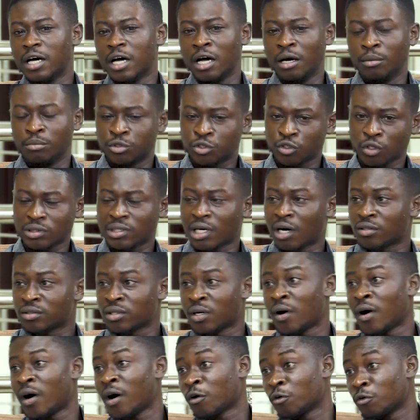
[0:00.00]
um, sort out
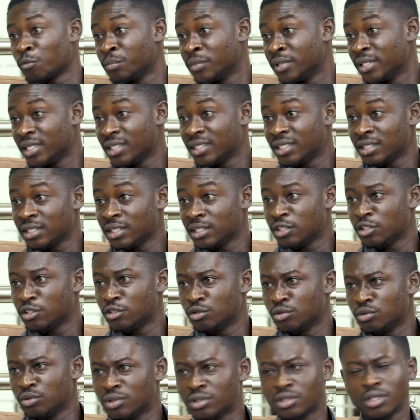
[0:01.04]
our accommodation
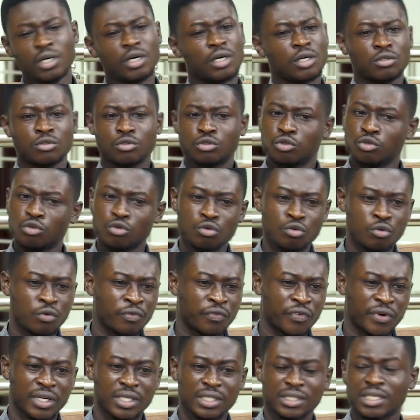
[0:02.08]
issues, yeah. to
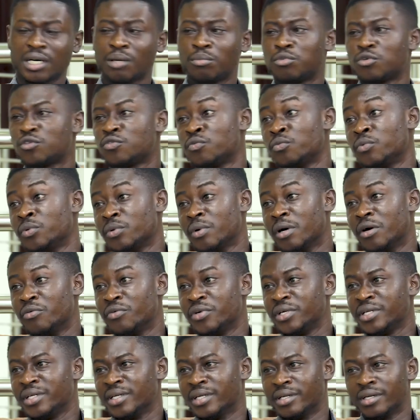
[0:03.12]
finish that book we were
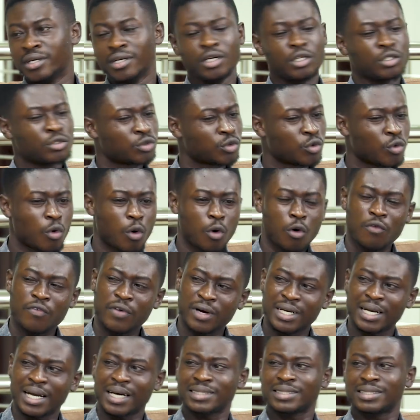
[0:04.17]
reading, yes. to go
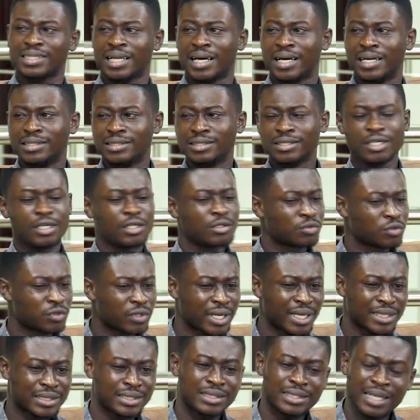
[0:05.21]
over that slides, okay. to
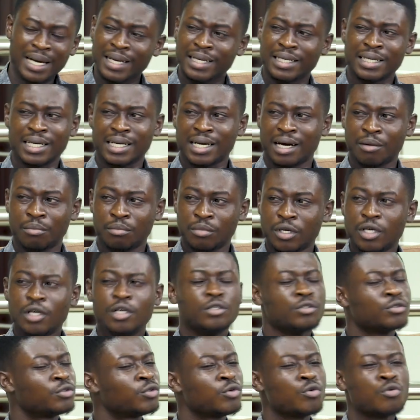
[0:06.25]
get that income, mm
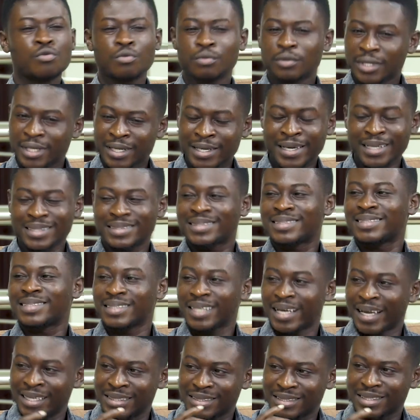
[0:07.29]
-hmm. to get
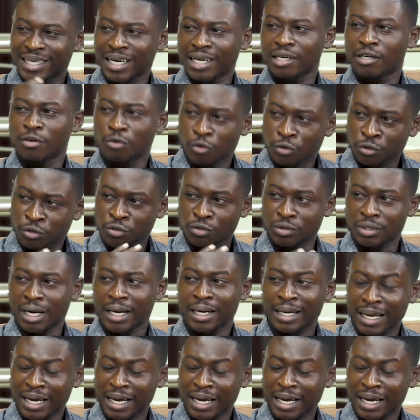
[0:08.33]
entangled to that